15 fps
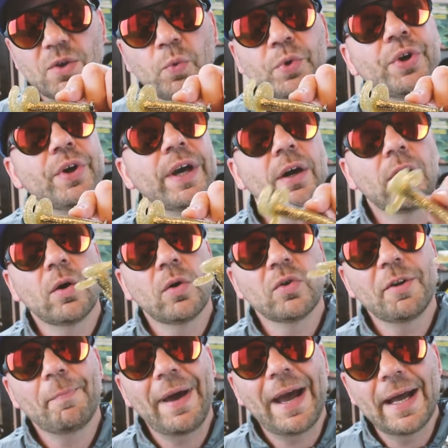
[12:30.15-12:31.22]
When you hit a hole
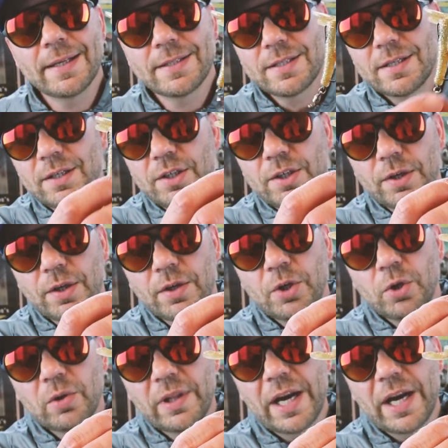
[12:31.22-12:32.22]
in the pads, you